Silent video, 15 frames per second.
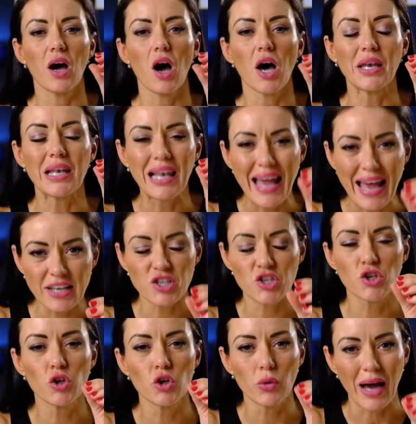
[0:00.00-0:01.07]

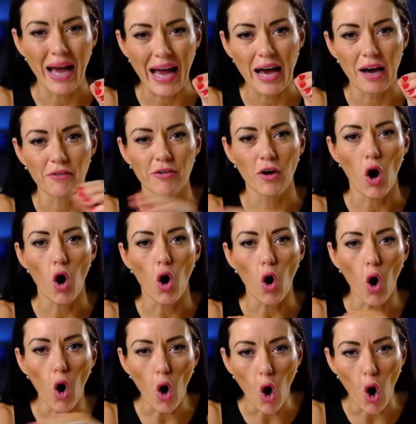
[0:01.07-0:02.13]
unless you have
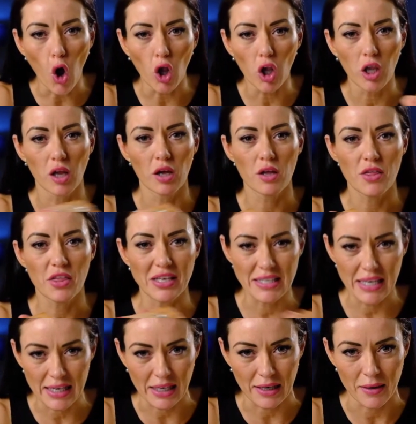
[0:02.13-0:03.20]
all the
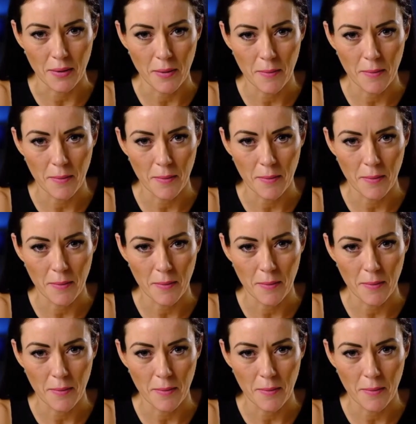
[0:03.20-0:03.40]
data.